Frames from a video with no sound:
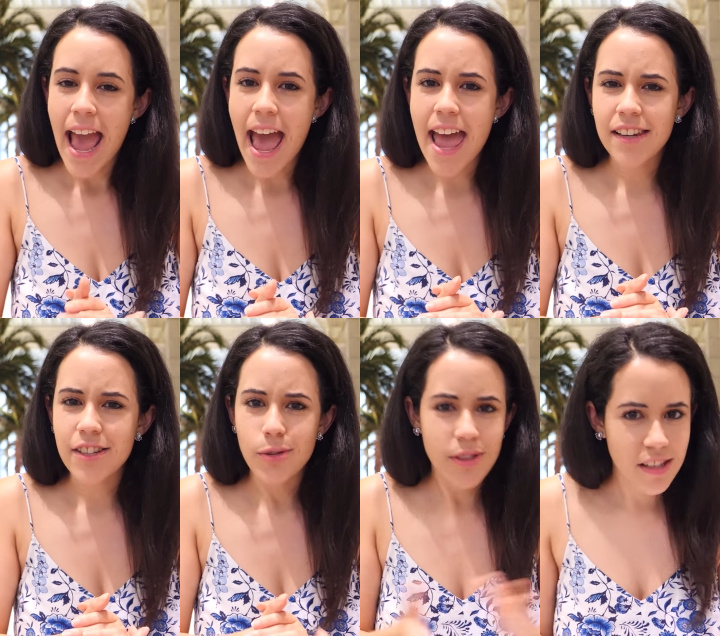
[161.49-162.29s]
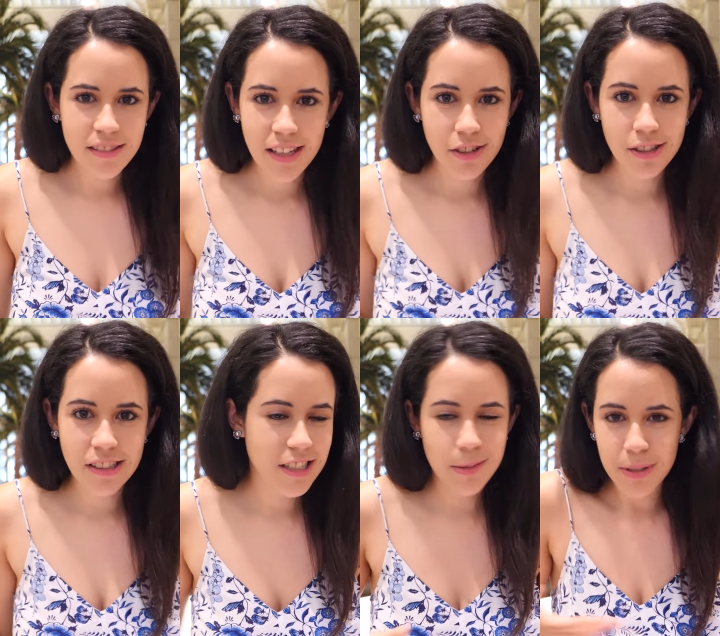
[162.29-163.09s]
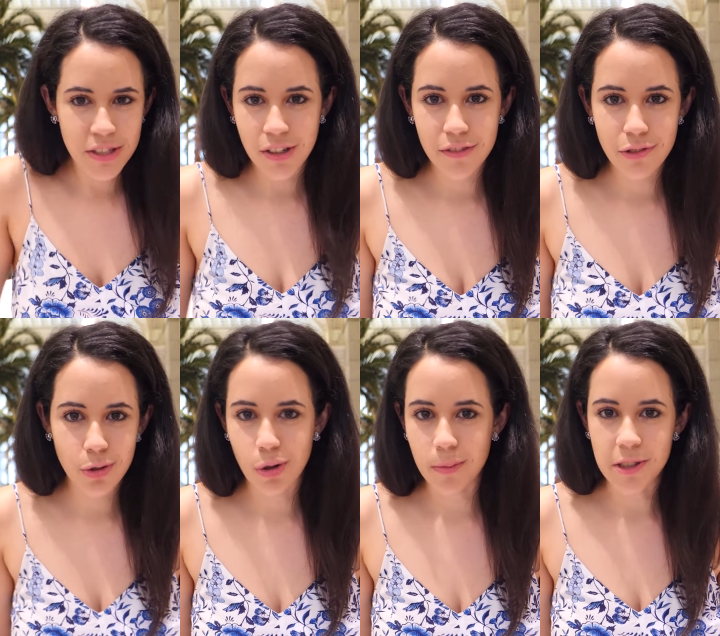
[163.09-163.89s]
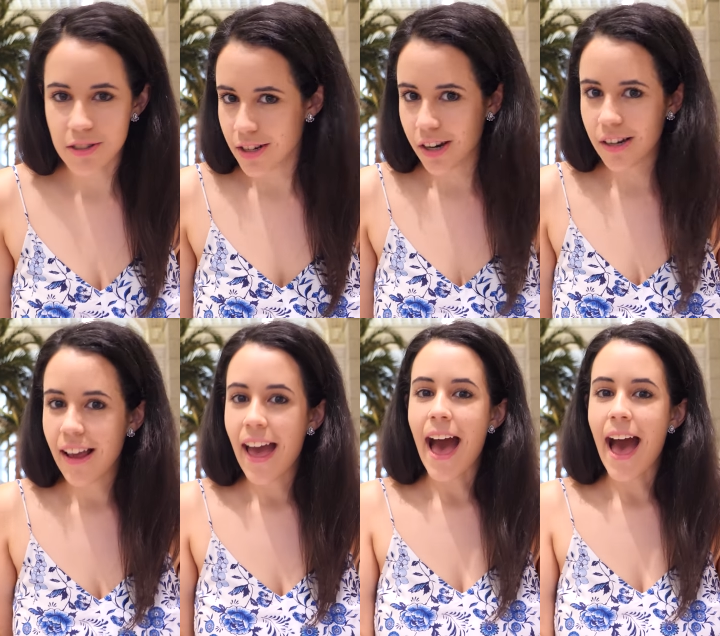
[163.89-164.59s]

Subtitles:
and you think that you're gonna just be served a normal dessert.